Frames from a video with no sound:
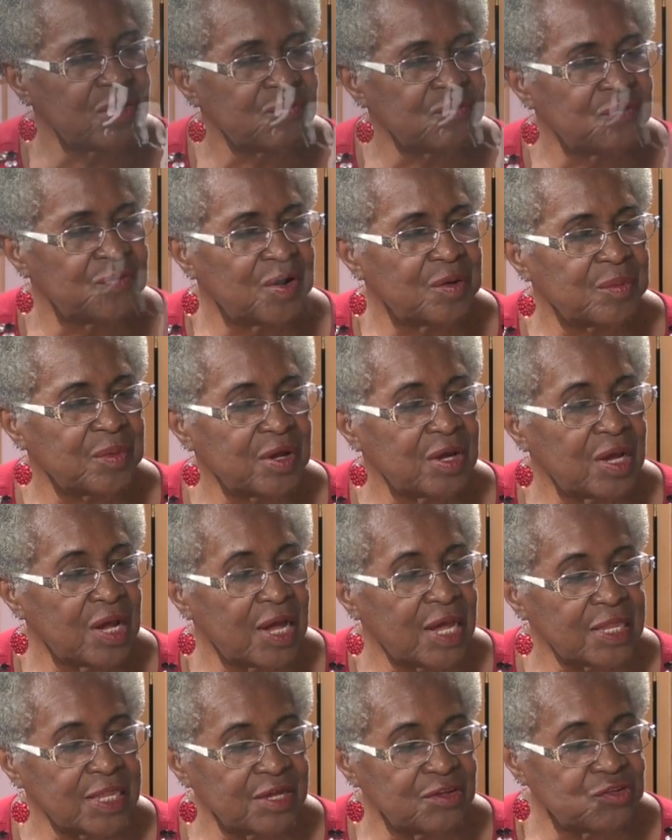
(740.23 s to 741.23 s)
from
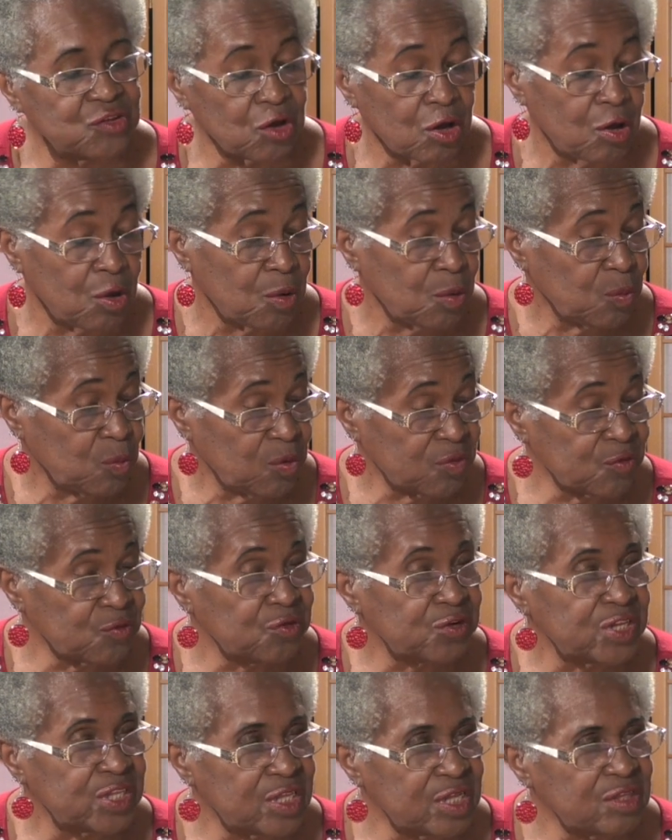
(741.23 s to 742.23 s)
college with
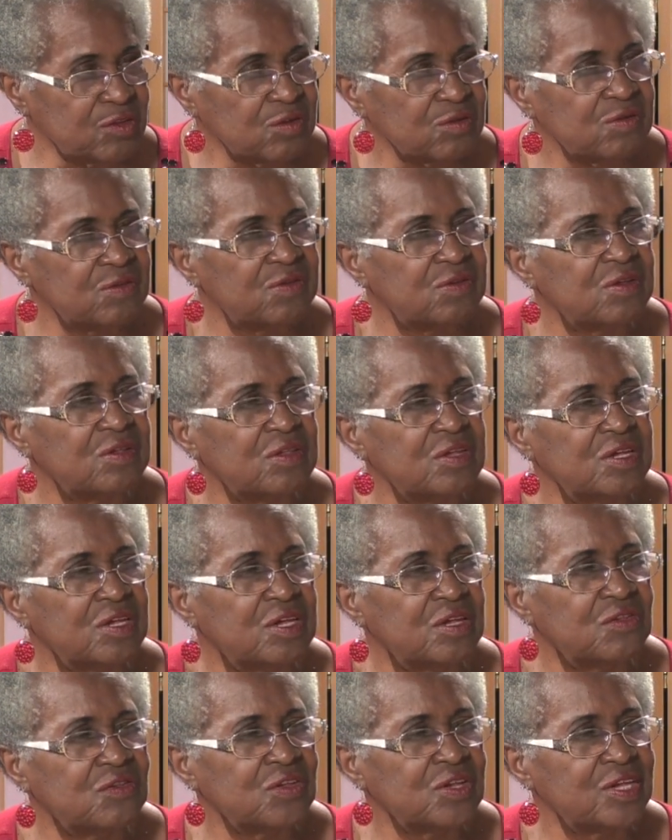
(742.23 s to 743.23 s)
credentials to
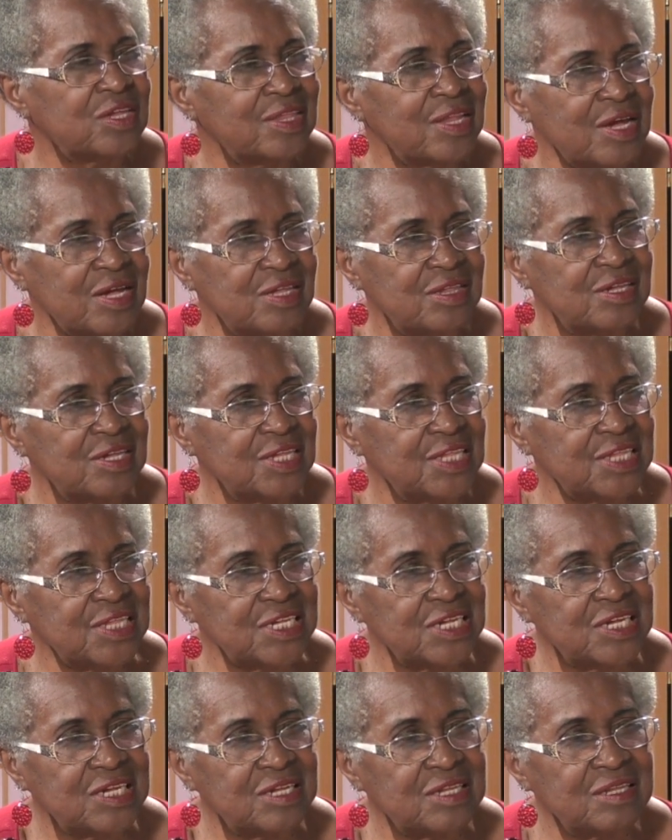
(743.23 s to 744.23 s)
teach in
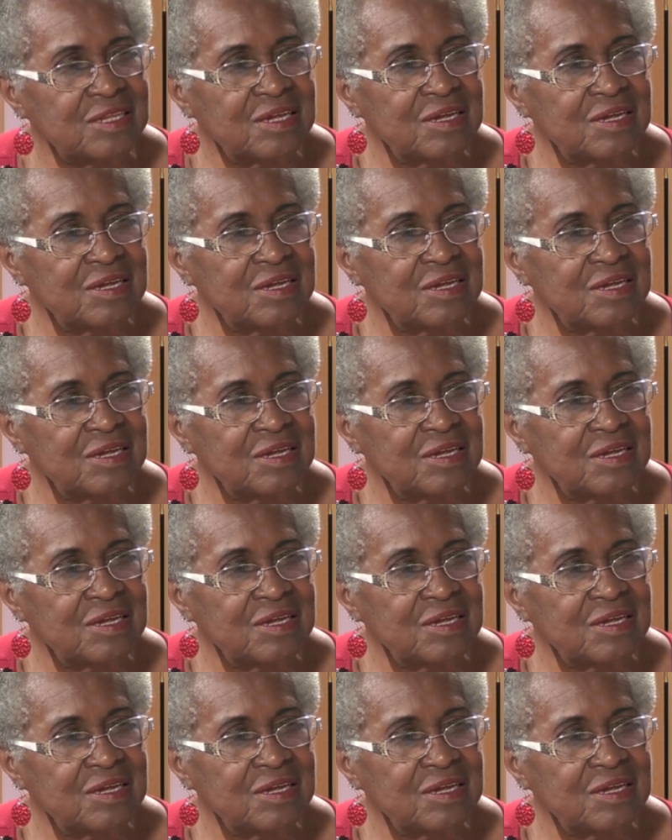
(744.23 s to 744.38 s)
1910.